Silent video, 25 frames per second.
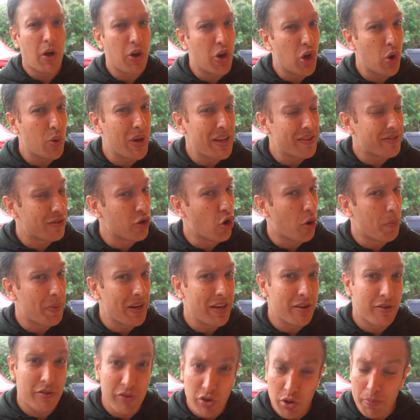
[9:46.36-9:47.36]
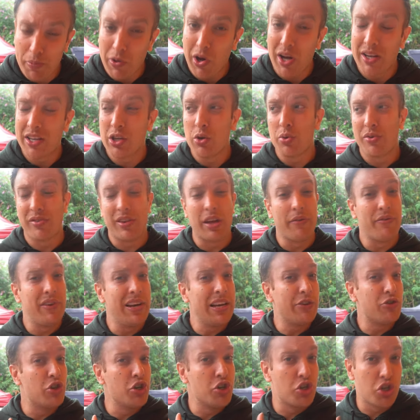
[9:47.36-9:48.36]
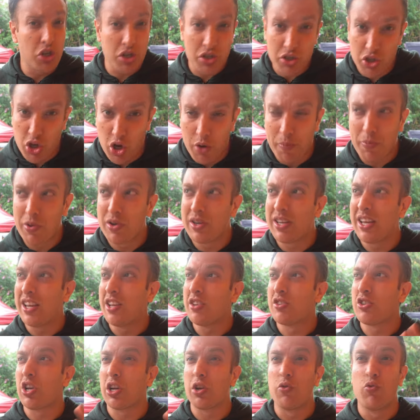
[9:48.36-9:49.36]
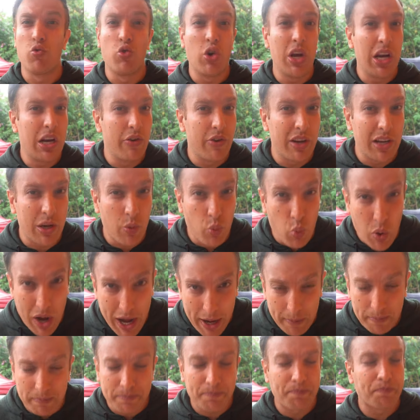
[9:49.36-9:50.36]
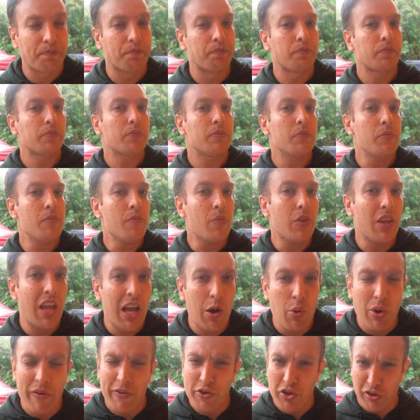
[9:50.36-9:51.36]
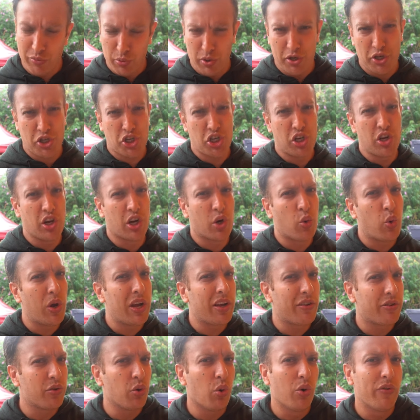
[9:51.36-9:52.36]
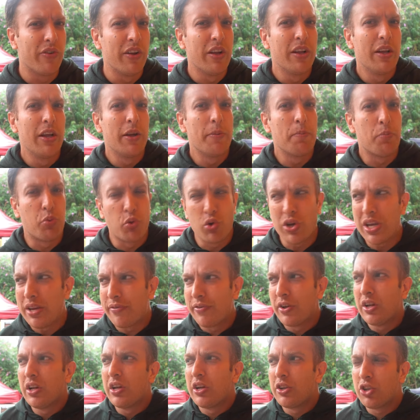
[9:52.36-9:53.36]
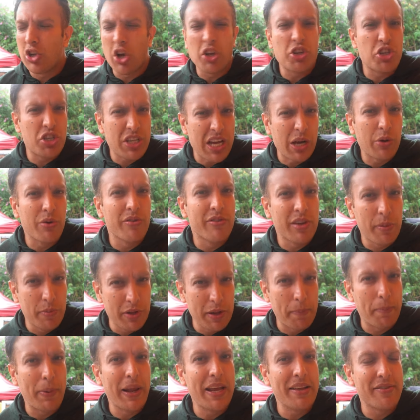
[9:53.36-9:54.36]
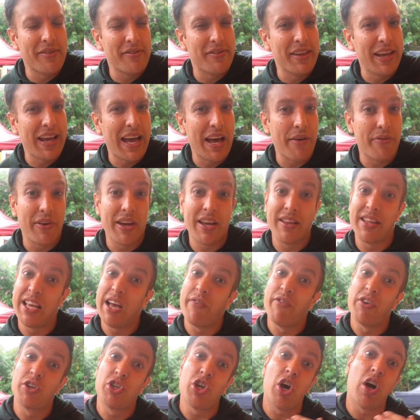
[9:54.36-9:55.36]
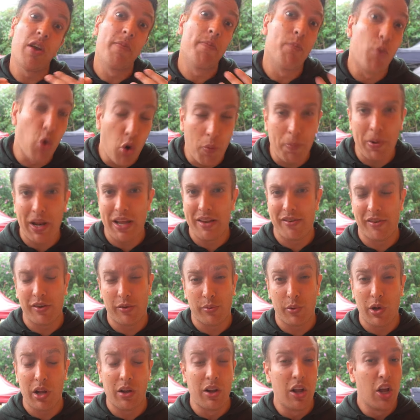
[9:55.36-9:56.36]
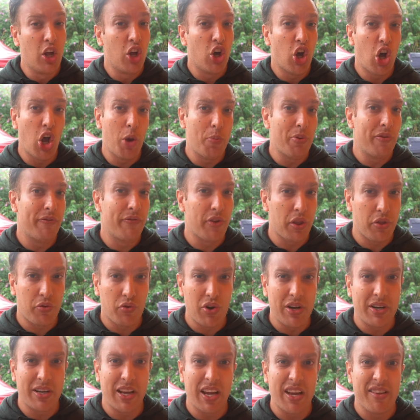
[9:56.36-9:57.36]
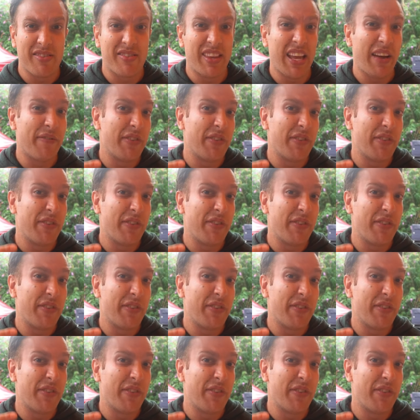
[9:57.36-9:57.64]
I know it's not been super ideal because they've literally just opened it. It's like really, really wet. However, I just want to show you a quick sort of brief touchdown of some of the places they have here. They have a ton more places as well, open for three days.